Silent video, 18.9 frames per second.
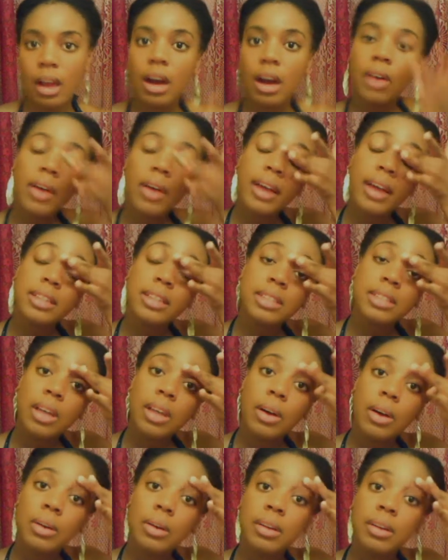Okay,
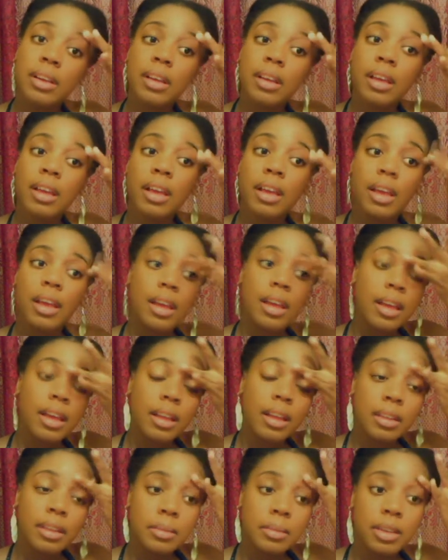so
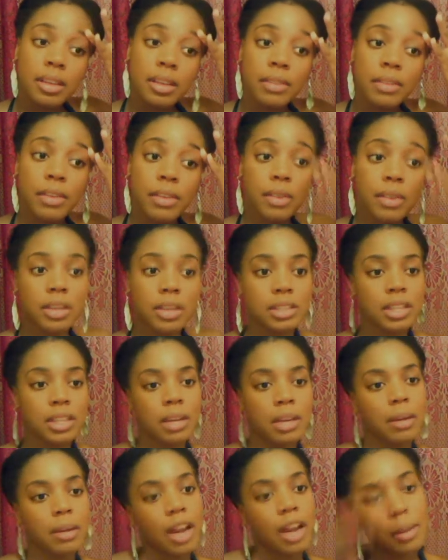you get the foundation
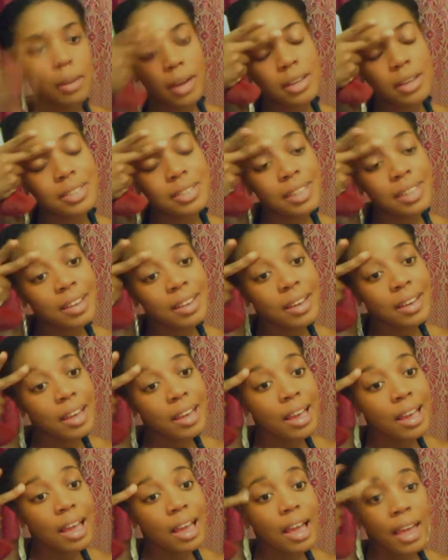out of my eyebrows.
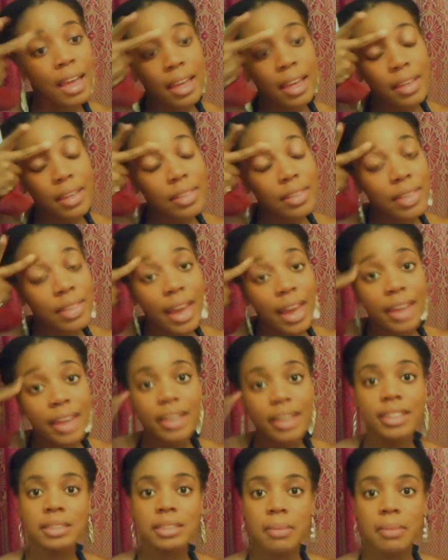
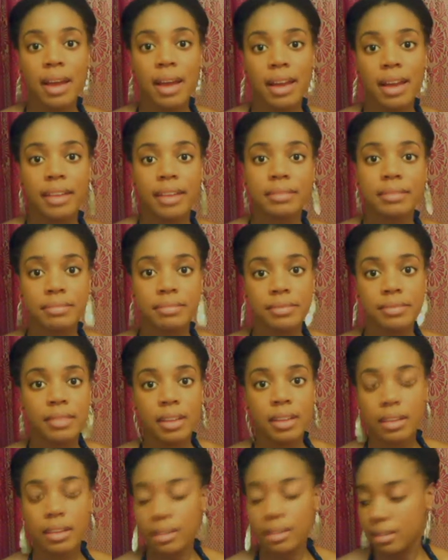That is my
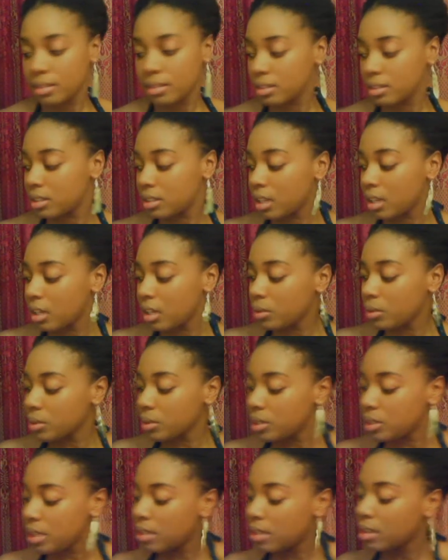skin
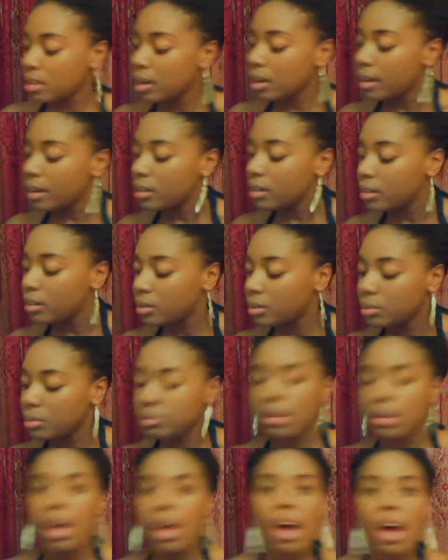routine that I do
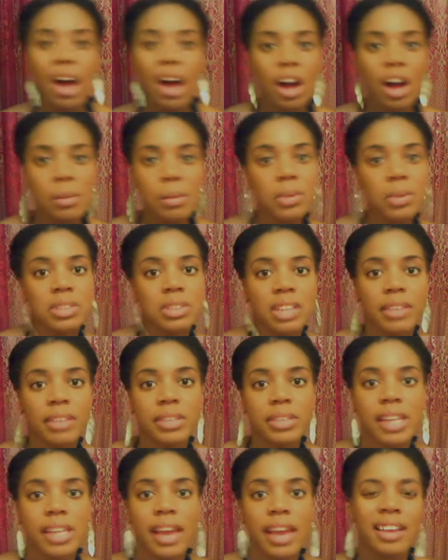almost
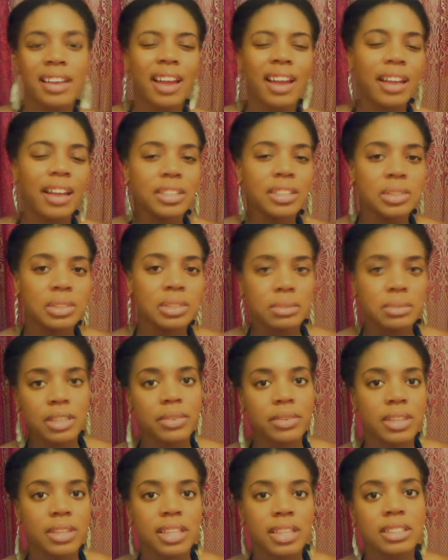every day, and I do some
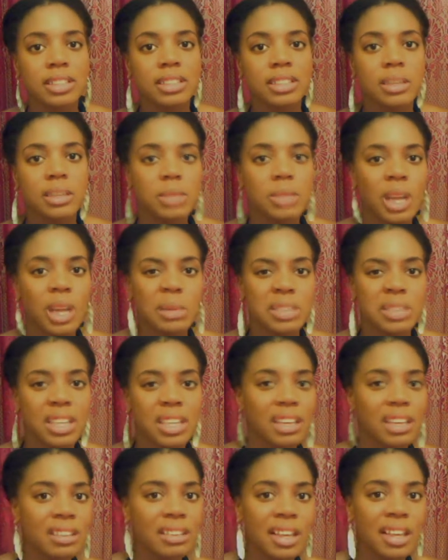different things sometimes to
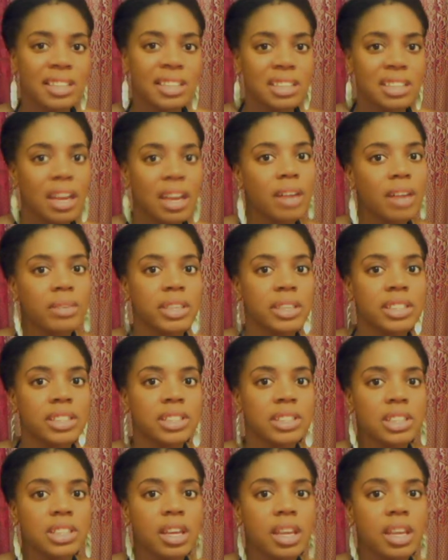get less coverage,